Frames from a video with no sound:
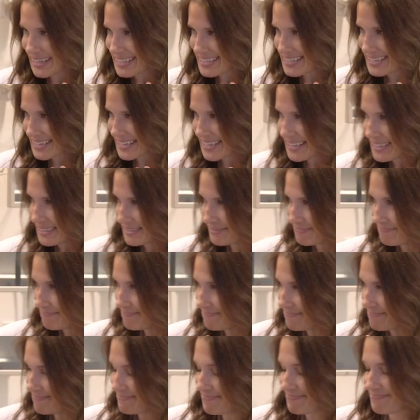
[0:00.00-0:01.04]
last night.
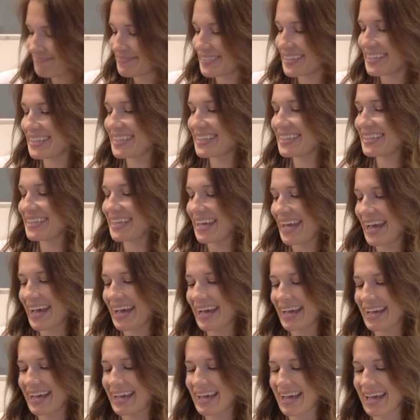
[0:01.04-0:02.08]
What?
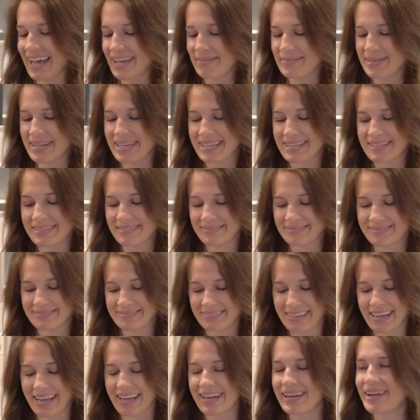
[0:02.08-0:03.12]
Yeah, I mean,
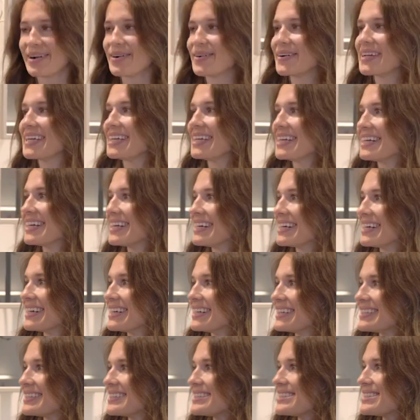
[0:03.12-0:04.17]
I know he
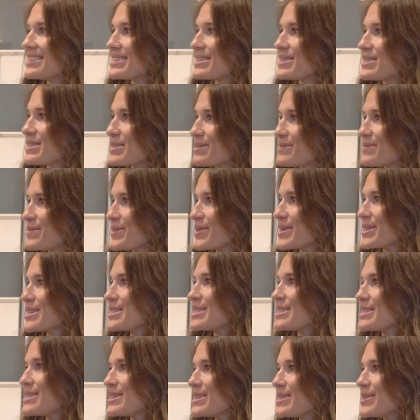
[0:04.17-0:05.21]
just
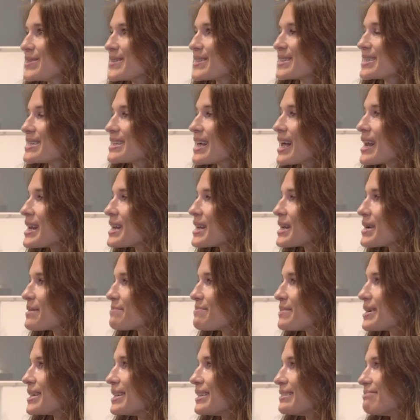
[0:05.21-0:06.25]
divorced the newest
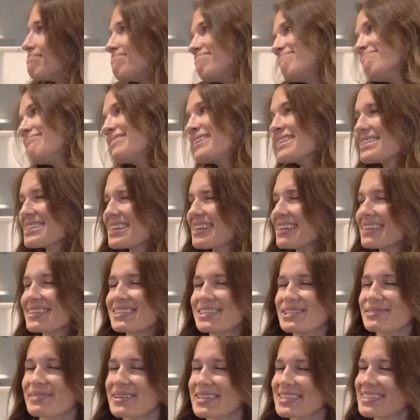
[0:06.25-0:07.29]
attending, but it's not like
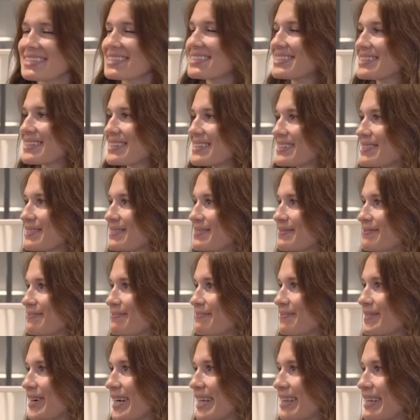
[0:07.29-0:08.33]
she's my sister
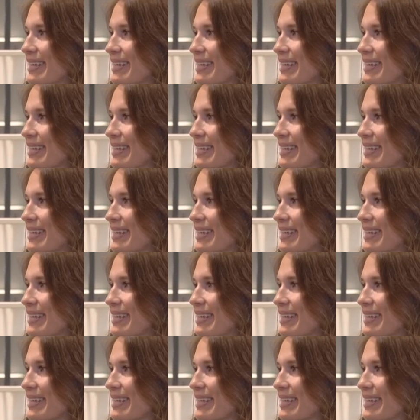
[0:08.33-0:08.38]
or